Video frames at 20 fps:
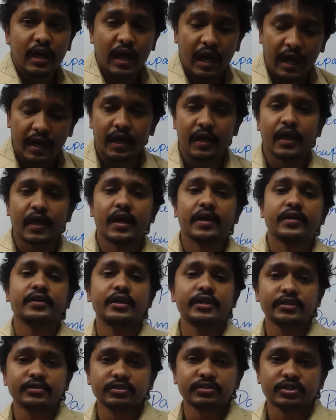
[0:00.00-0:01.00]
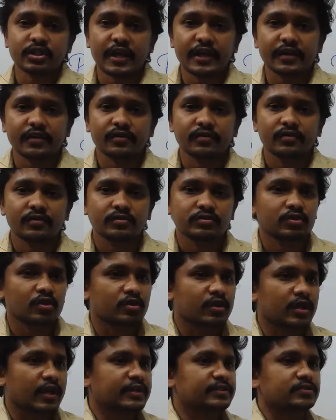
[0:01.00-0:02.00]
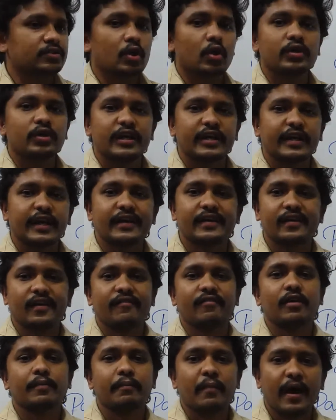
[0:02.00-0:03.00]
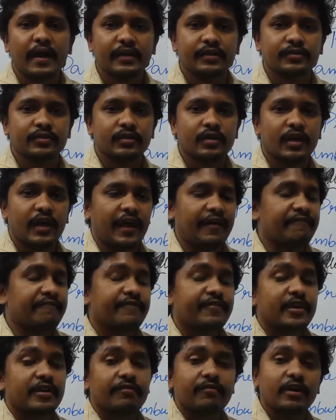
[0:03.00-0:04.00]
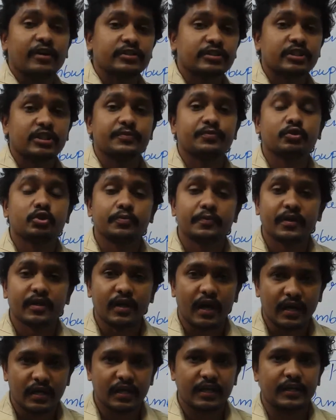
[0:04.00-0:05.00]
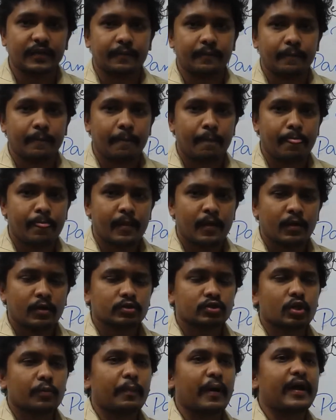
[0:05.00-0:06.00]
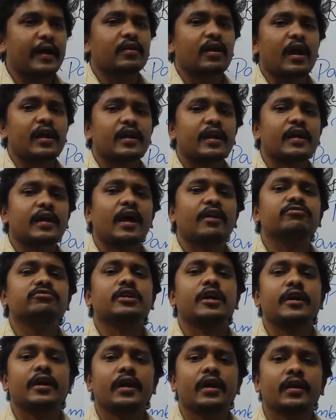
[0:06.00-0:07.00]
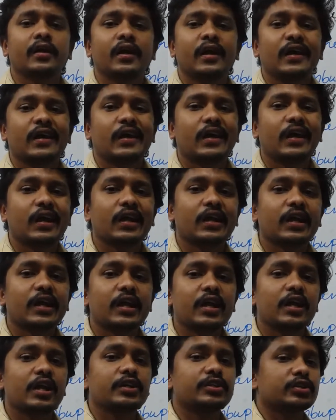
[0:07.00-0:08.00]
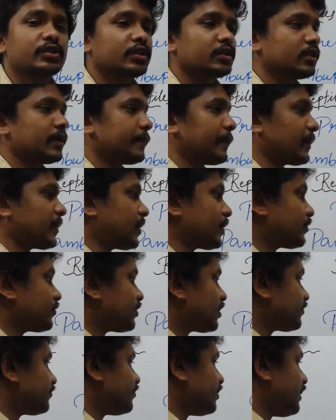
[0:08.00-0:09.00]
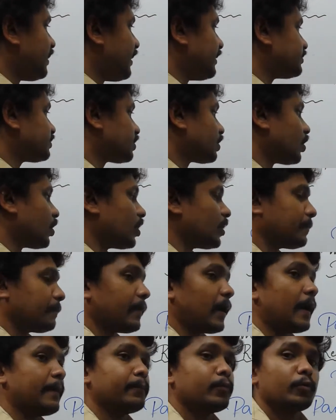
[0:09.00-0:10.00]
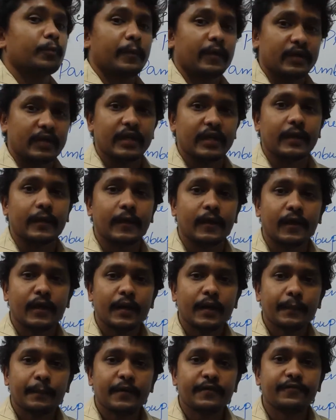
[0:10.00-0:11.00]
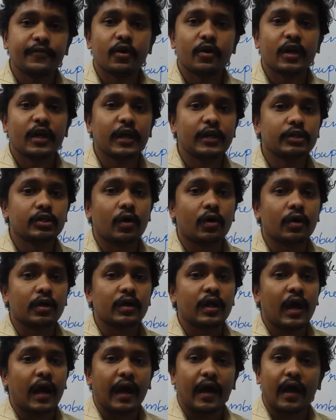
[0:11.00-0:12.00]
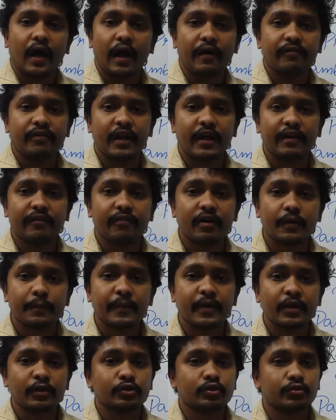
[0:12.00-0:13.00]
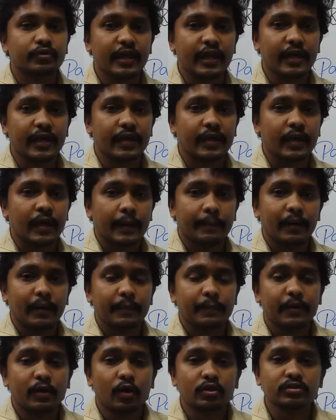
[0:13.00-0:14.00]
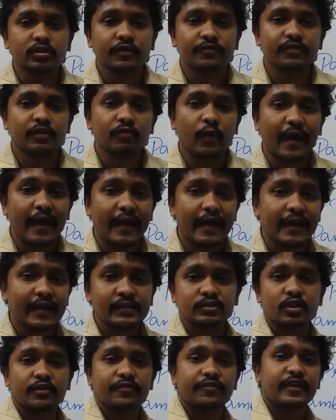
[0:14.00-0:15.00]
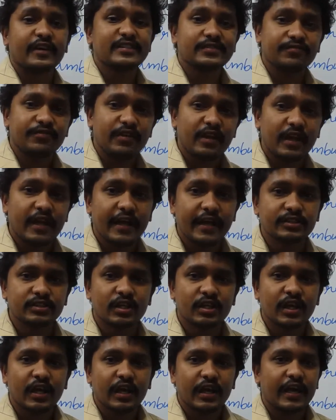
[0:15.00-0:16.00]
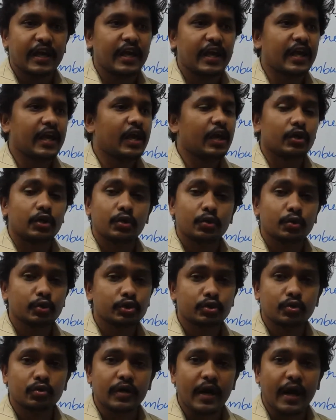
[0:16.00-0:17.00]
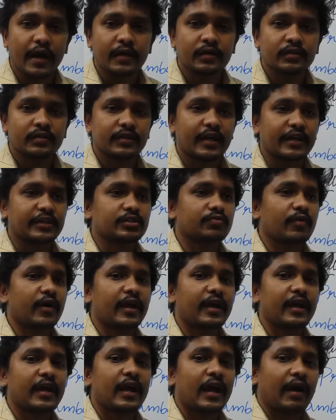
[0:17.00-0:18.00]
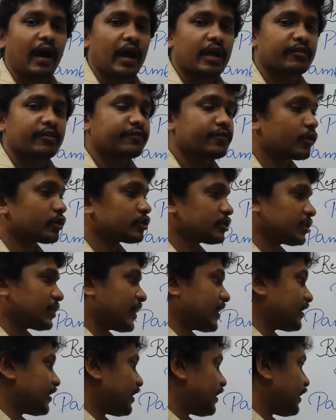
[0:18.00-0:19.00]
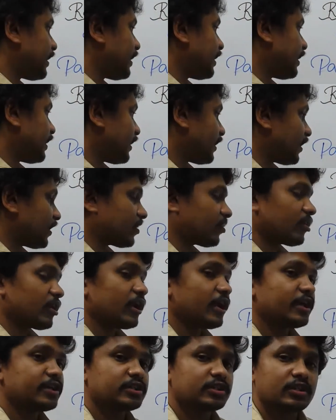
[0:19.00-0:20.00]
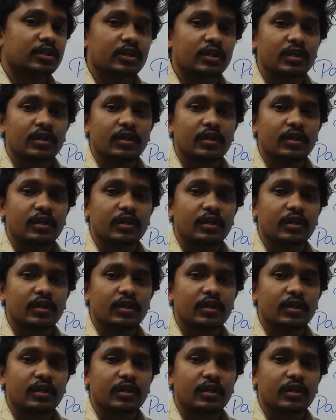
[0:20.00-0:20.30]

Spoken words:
and I entered in train. So there is no ticket, never mind. Everyone seems to be running. So by running and running, he reached the particular village called Pambupati. Before he told, I have never been to there. But because of the violence of his village, he used to run. That's why, unfortunately, he reached